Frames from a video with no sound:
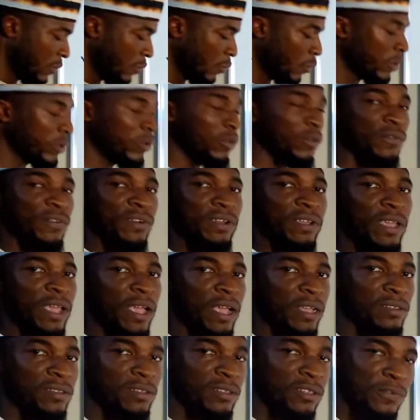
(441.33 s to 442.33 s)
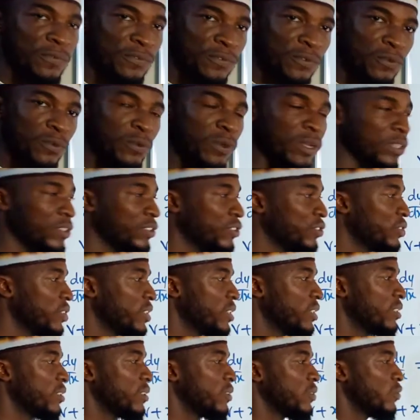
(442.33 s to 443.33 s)
1 over x, if you
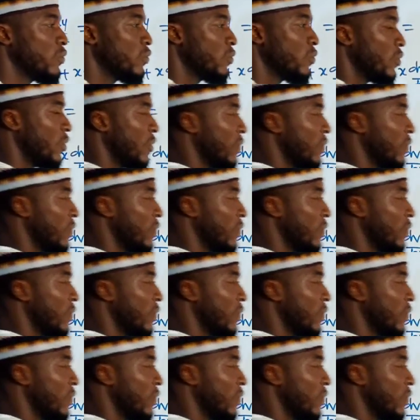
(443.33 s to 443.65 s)
integrated, you